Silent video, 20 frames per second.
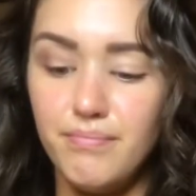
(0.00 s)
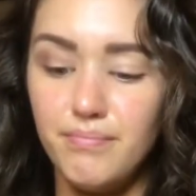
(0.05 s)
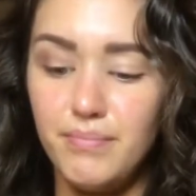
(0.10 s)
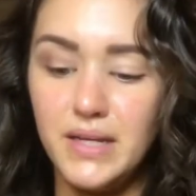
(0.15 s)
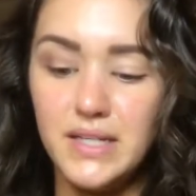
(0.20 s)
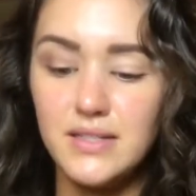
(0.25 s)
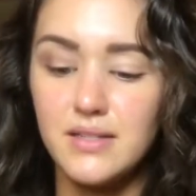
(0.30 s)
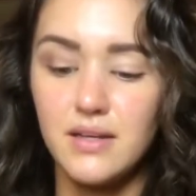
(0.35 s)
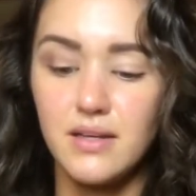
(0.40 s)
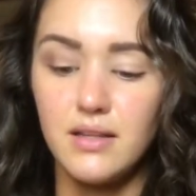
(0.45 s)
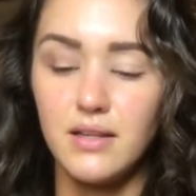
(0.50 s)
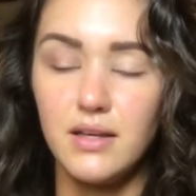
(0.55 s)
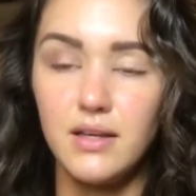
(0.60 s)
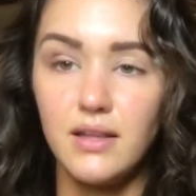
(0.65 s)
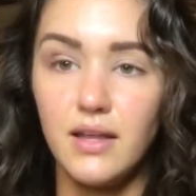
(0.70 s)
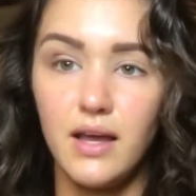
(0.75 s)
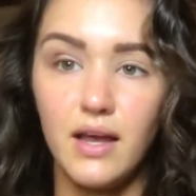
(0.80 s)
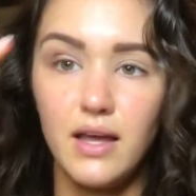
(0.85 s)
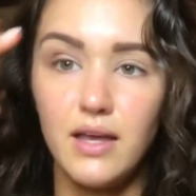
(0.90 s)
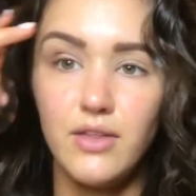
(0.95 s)
basically
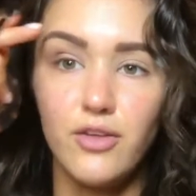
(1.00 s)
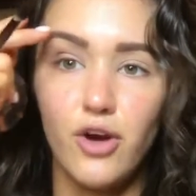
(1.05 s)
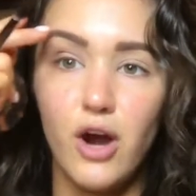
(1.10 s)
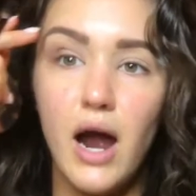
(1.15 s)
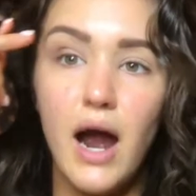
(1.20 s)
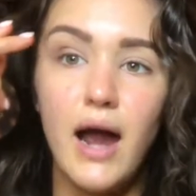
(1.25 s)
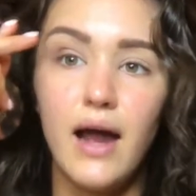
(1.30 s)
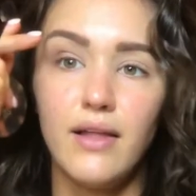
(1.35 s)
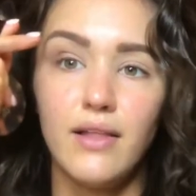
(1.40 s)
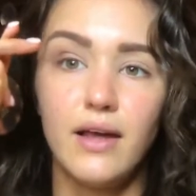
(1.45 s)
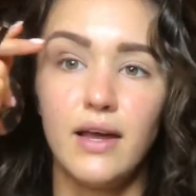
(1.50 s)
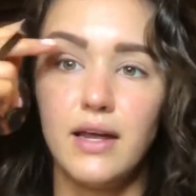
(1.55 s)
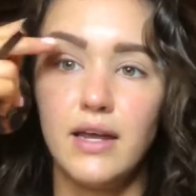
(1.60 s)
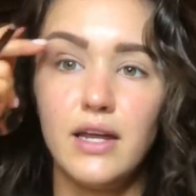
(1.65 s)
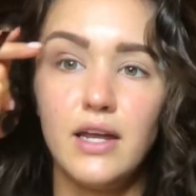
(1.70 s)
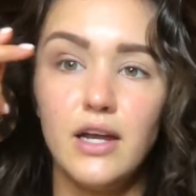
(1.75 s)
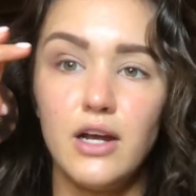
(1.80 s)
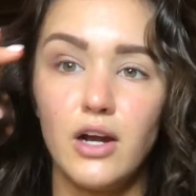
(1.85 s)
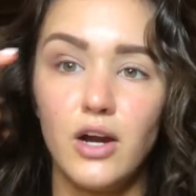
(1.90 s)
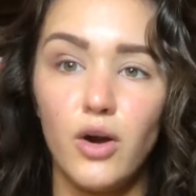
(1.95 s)
like either a highlight
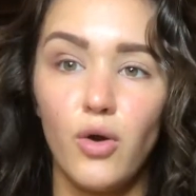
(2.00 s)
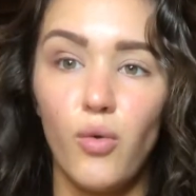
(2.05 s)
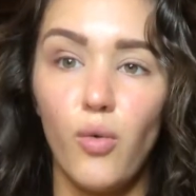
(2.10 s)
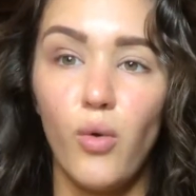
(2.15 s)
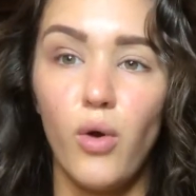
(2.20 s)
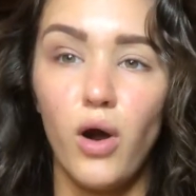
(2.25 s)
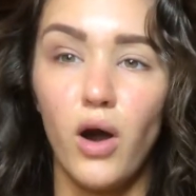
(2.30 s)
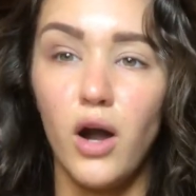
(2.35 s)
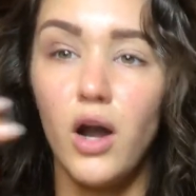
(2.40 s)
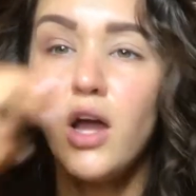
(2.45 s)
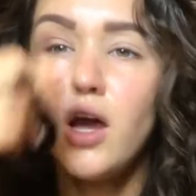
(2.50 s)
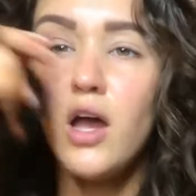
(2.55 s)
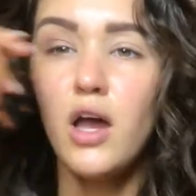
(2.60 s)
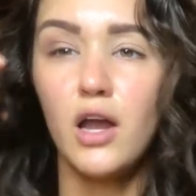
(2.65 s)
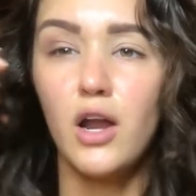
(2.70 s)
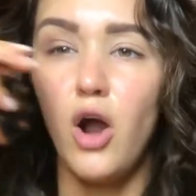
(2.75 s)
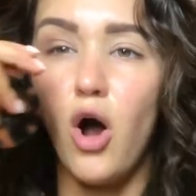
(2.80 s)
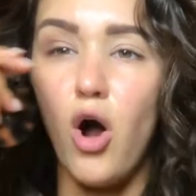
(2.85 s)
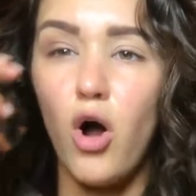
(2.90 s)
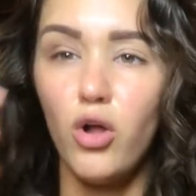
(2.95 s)
here or
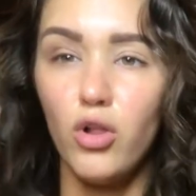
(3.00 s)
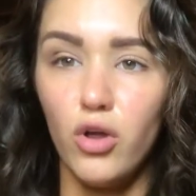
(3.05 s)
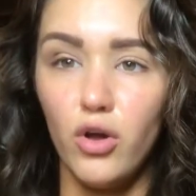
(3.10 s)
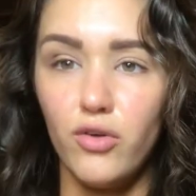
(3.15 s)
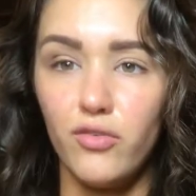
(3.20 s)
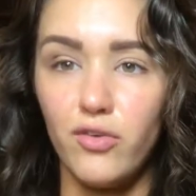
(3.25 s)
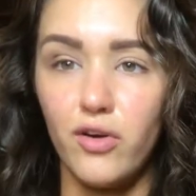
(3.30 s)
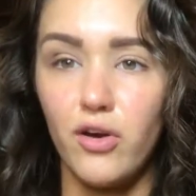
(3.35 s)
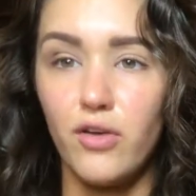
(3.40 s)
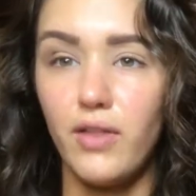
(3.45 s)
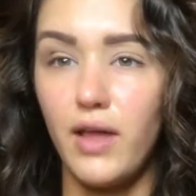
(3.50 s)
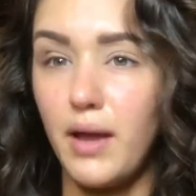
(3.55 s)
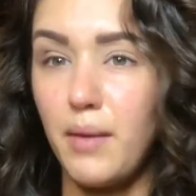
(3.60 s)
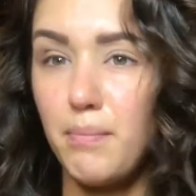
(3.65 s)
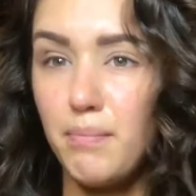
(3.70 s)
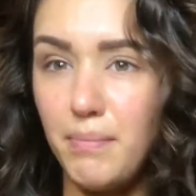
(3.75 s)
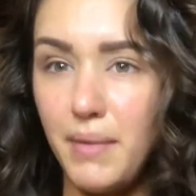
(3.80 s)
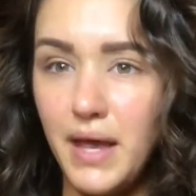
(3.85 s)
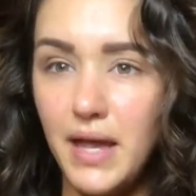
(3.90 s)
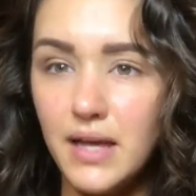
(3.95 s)
an all over
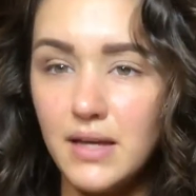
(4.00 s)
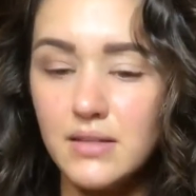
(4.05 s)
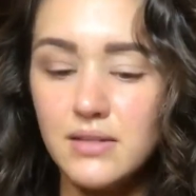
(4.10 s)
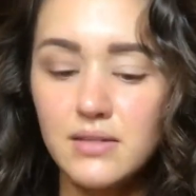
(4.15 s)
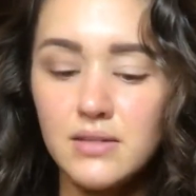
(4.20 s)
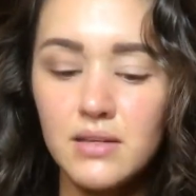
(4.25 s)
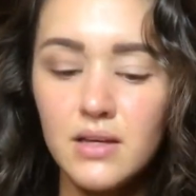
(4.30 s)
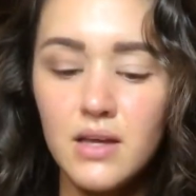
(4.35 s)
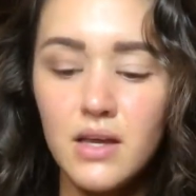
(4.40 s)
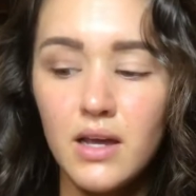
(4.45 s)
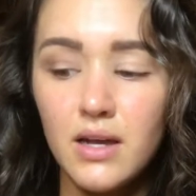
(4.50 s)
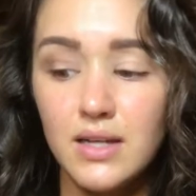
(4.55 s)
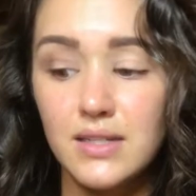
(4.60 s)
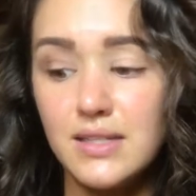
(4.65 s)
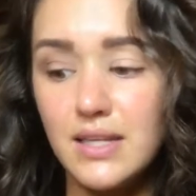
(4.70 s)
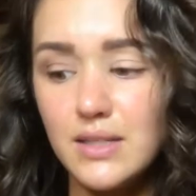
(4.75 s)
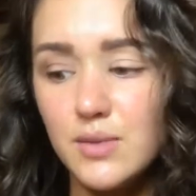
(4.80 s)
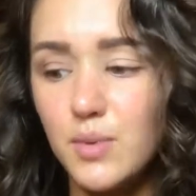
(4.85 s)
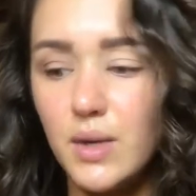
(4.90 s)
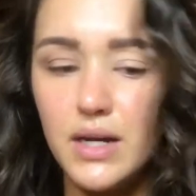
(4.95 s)
like base, because
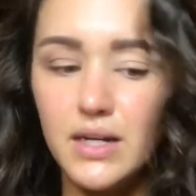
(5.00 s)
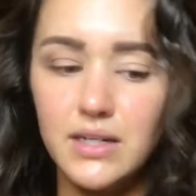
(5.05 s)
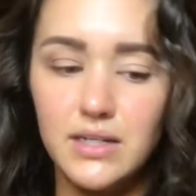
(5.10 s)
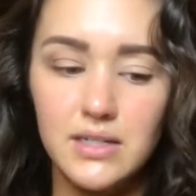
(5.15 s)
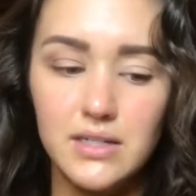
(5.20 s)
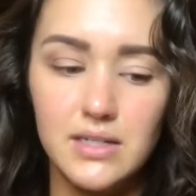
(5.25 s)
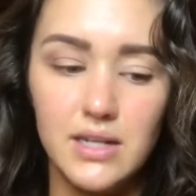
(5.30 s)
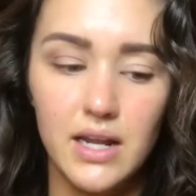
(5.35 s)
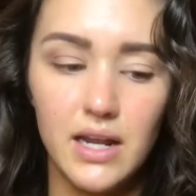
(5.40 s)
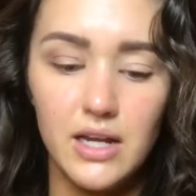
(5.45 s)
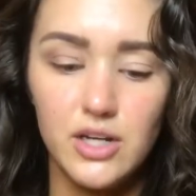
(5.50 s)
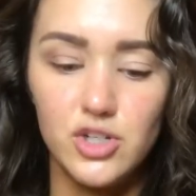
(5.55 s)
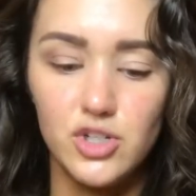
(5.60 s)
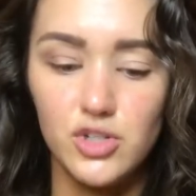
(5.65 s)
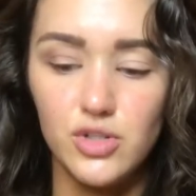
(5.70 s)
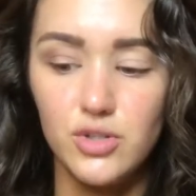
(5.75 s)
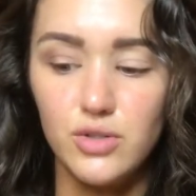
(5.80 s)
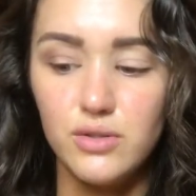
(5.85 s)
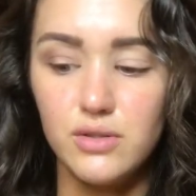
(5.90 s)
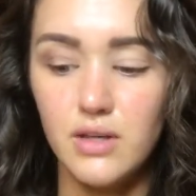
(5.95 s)
that's what I did today. I
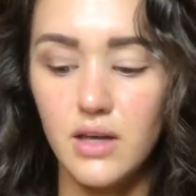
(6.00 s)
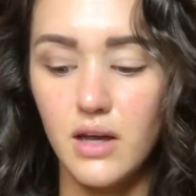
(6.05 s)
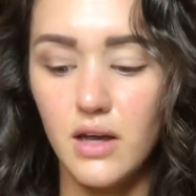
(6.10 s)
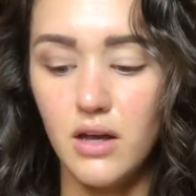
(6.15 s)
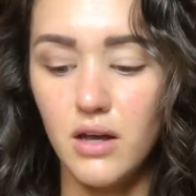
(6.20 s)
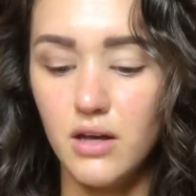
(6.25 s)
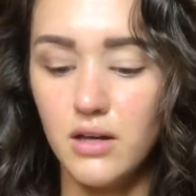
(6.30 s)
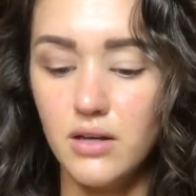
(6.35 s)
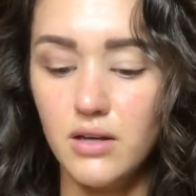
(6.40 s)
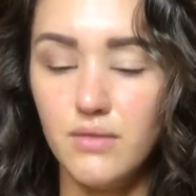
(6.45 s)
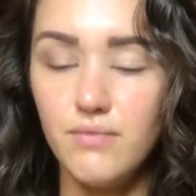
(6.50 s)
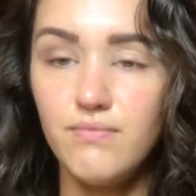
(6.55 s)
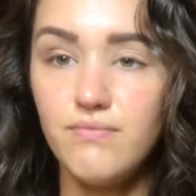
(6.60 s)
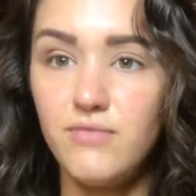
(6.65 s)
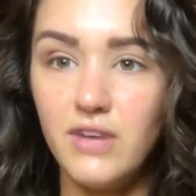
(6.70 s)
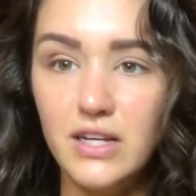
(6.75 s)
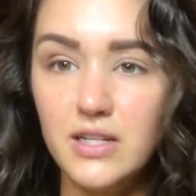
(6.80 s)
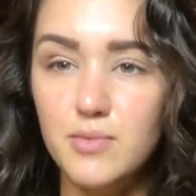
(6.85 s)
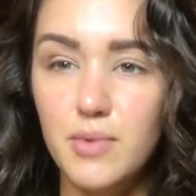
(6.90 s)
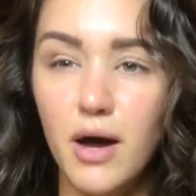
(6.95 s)
just used like a
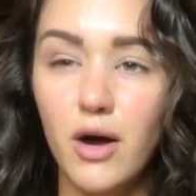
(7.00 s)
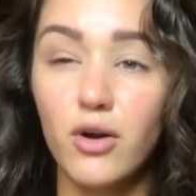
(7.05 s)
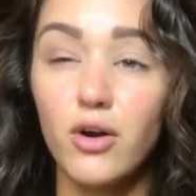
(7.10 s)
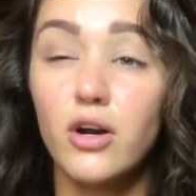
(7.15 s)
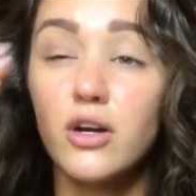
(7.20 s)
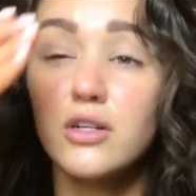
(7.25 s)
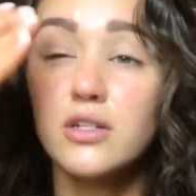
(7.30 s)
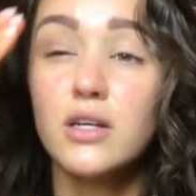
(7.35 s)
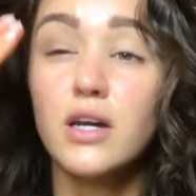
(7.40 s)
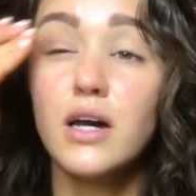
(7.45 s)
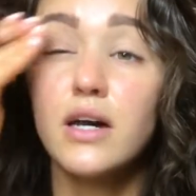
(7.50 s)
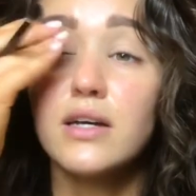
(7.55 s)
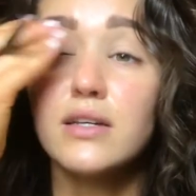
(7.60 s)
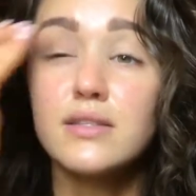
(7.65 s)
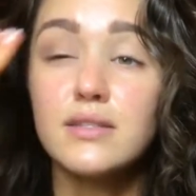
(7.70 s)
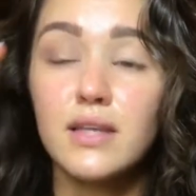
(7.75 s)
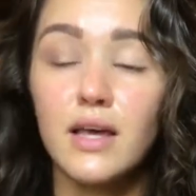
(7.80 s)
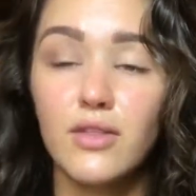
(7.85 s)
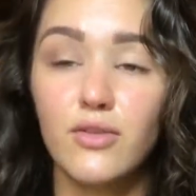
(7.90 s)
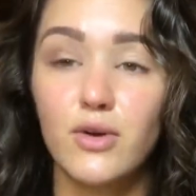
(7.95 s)
base powder to
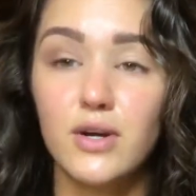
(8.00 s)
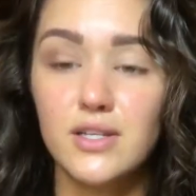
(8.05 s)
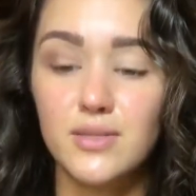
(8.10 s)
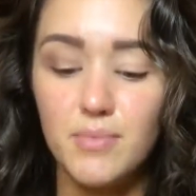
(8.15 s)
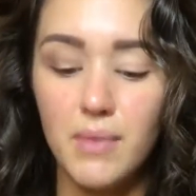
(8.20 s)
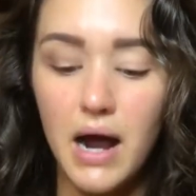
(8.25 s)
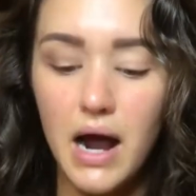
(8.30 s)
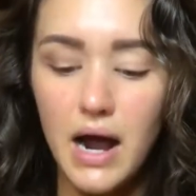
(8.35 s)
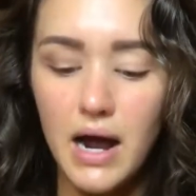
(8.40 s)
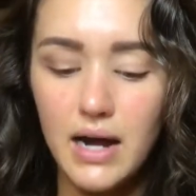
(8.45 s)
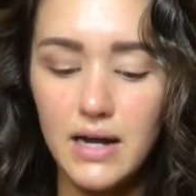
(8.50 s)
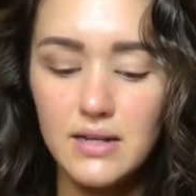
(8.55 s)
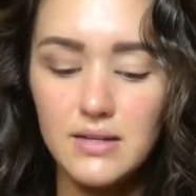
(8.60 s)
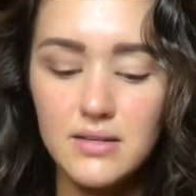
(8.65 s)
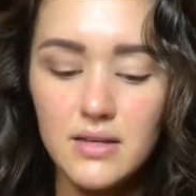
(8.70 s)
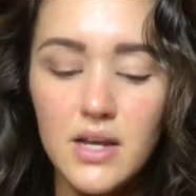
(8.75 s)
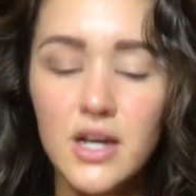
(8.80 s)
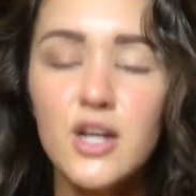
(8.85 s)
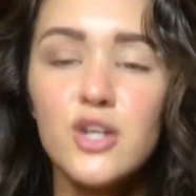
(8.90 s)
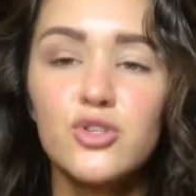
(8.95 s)
set the rest of my eyes.